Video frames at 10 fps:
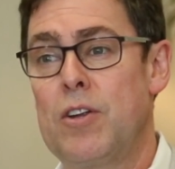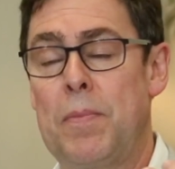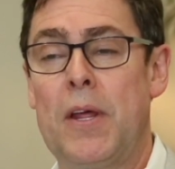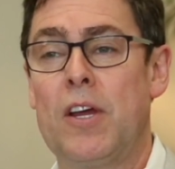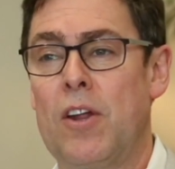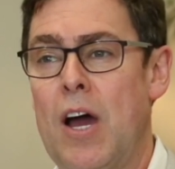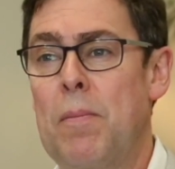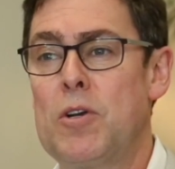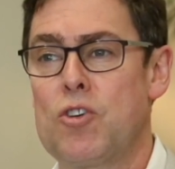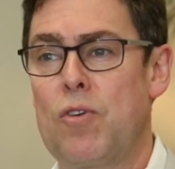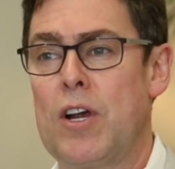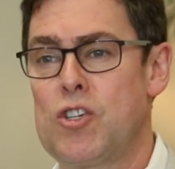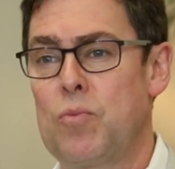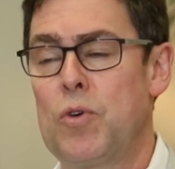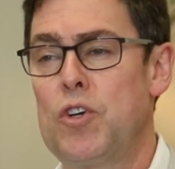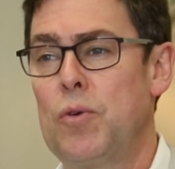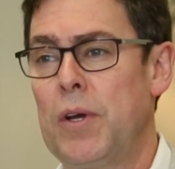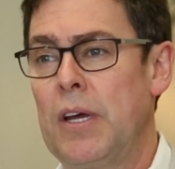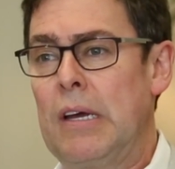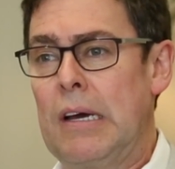depending on how much correction we're
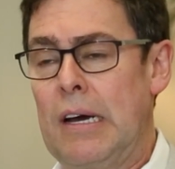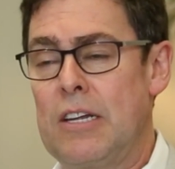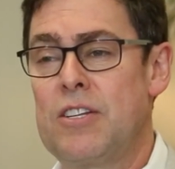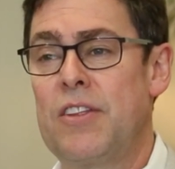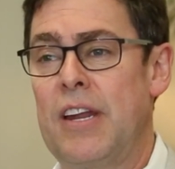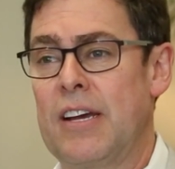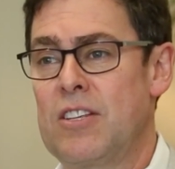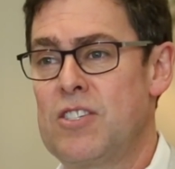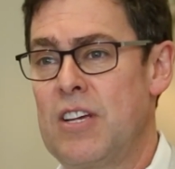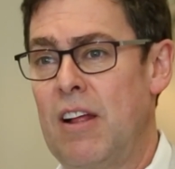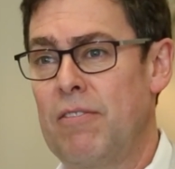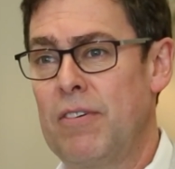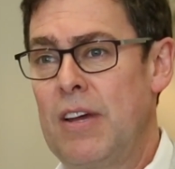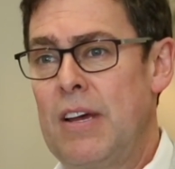doing to the neck itself.